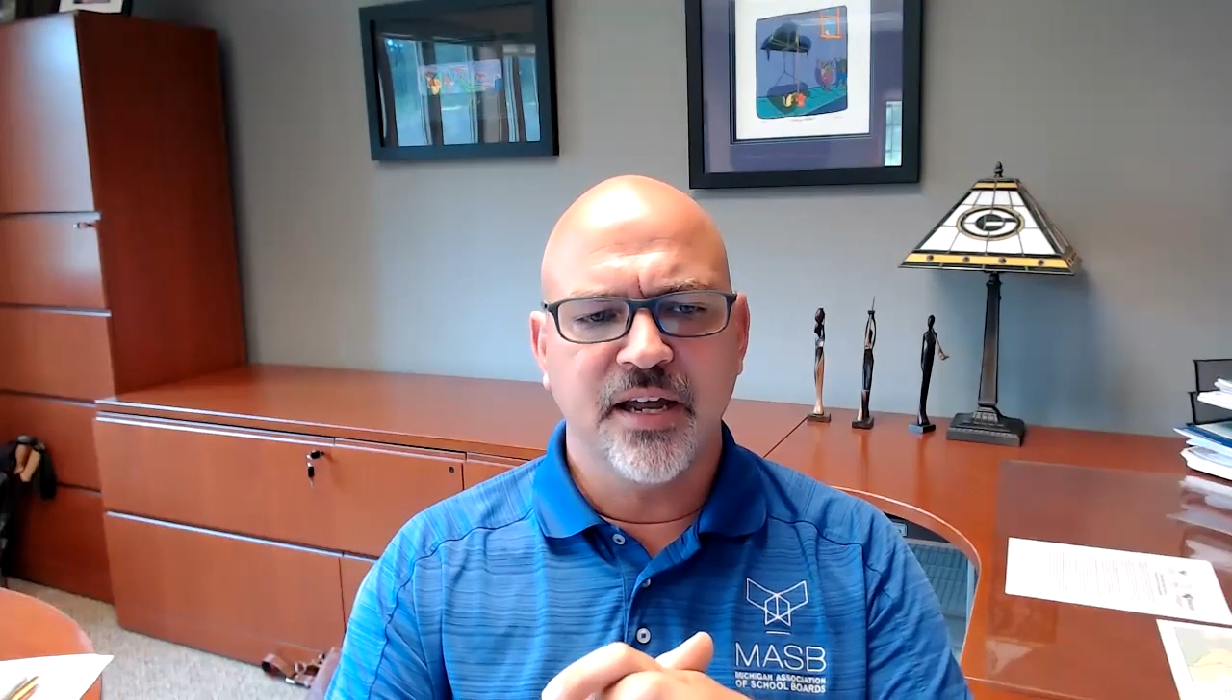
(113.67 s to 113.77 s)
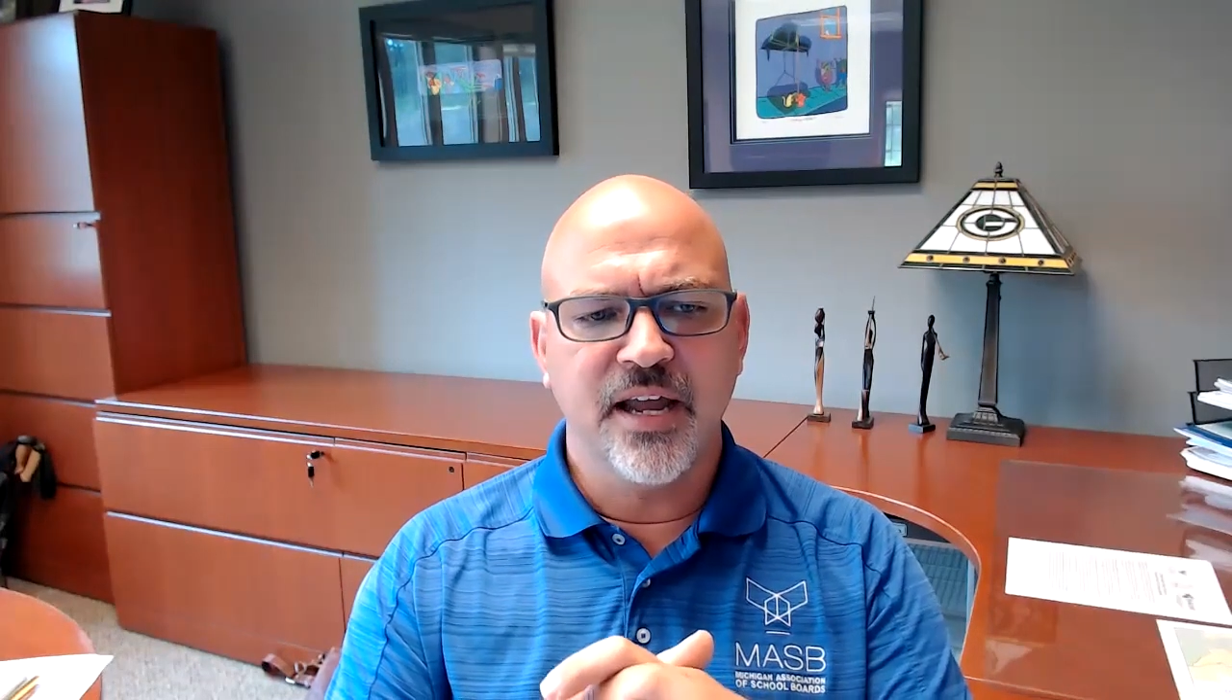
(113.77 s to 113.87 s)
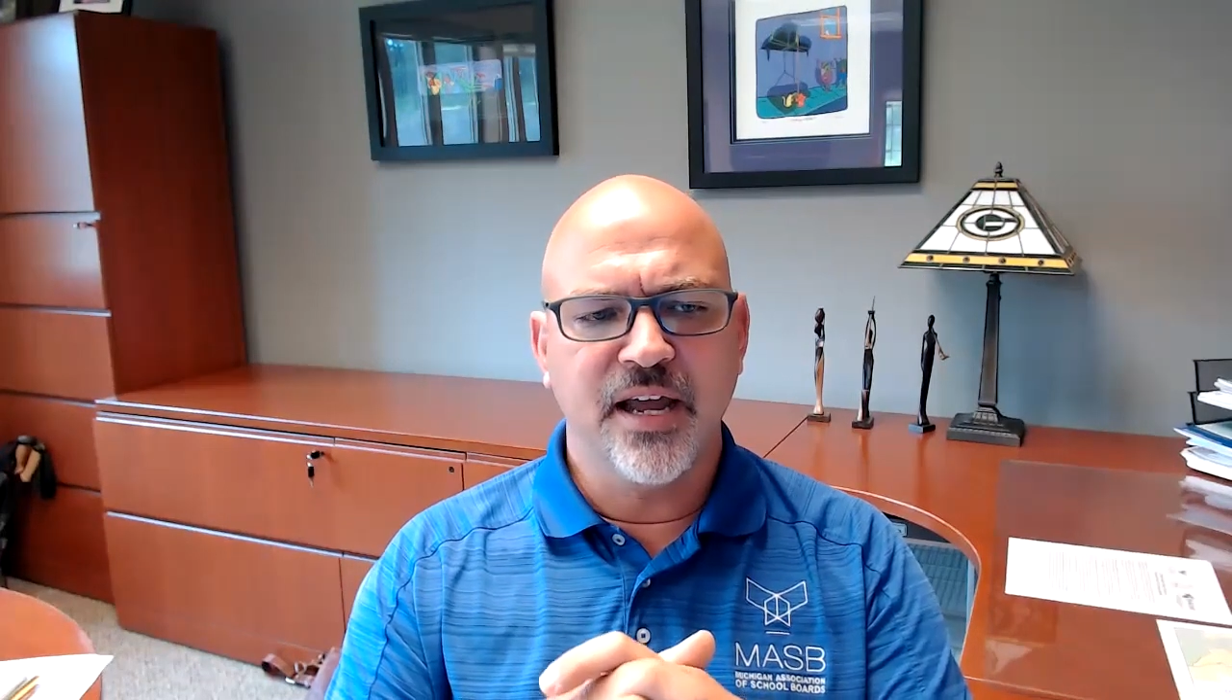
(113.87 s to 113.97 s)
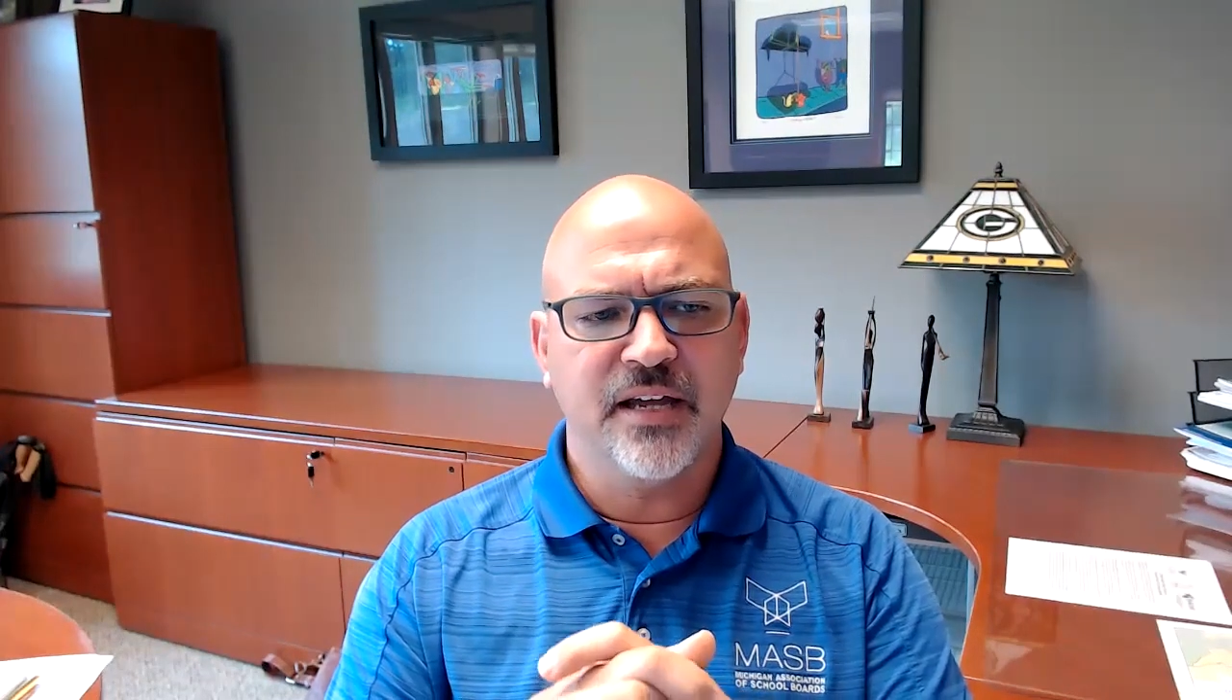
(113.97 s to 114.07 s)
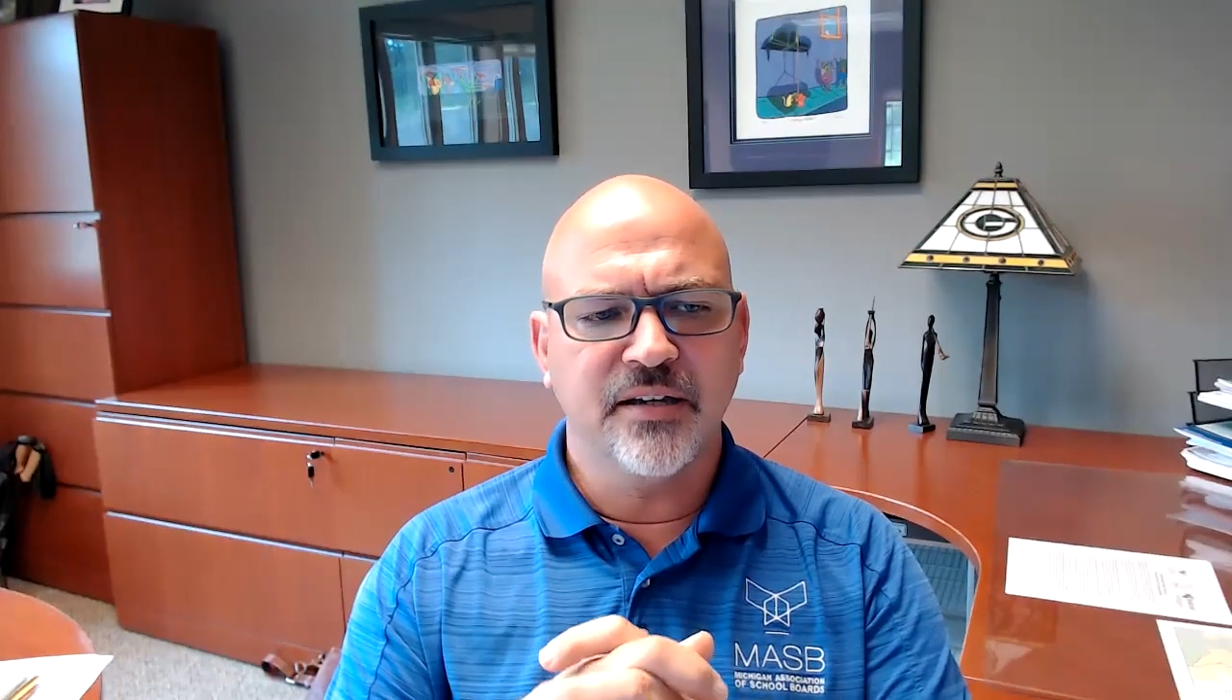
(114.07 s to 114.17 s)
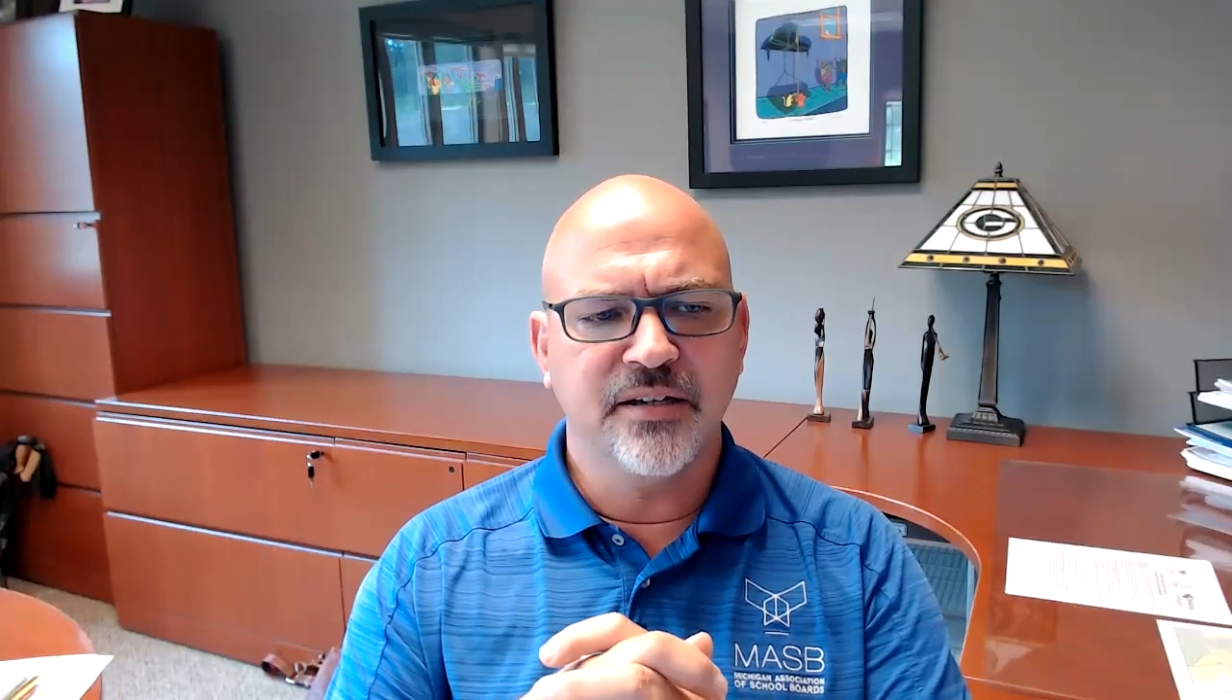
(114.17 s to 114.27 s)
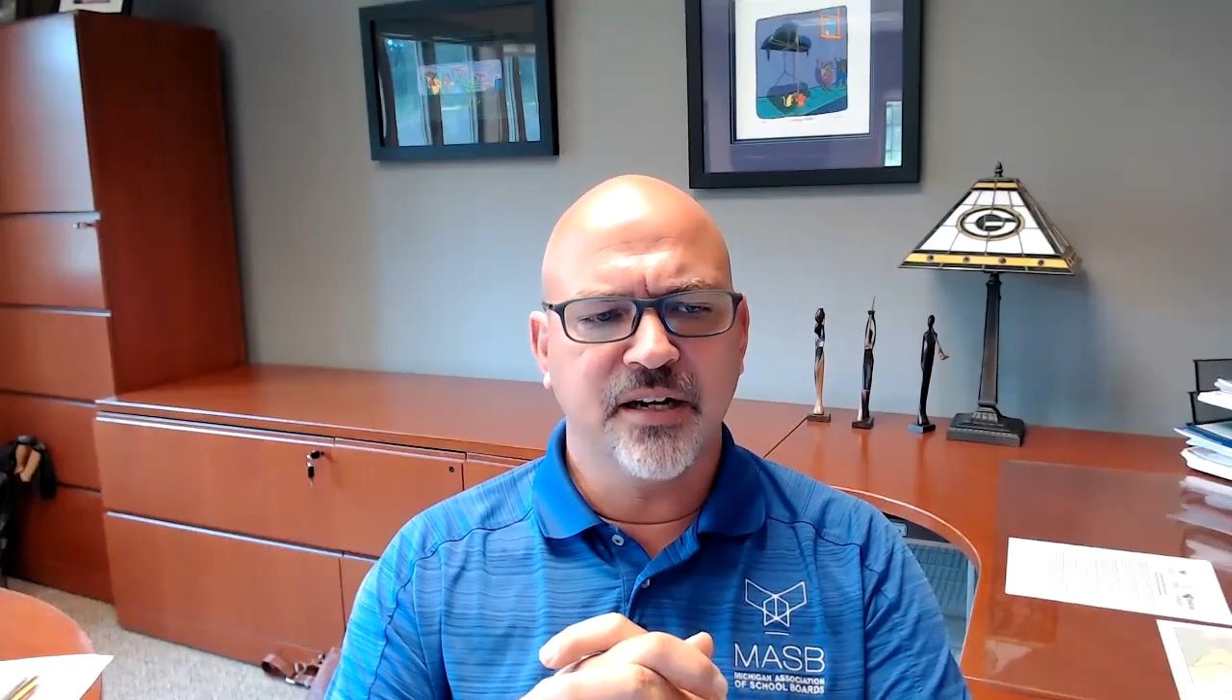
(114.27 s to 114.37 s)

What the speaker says: And